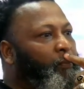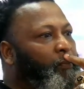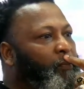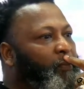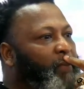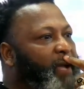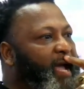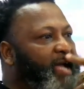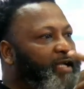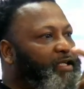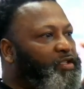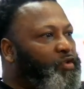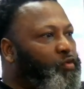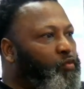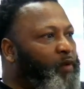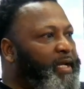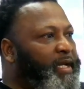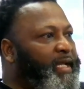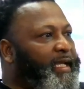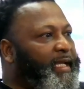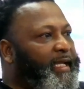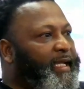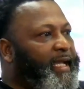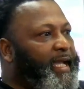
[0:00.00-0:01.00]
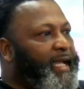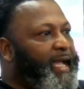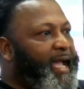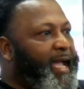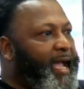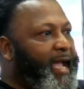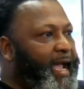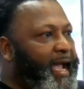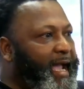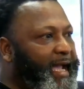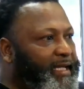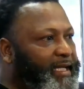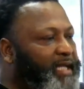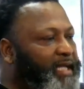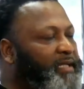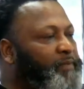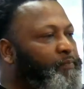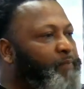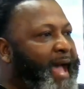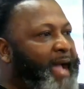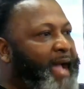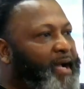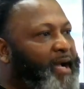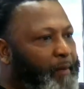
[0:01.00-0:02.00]
At 28, let's
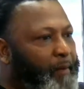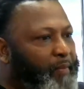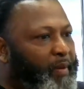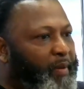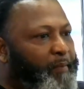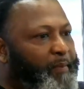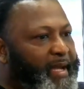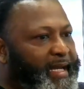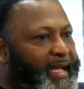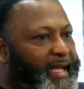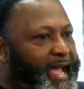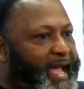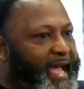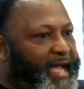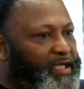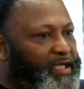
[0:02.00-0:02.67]
back up a minute. At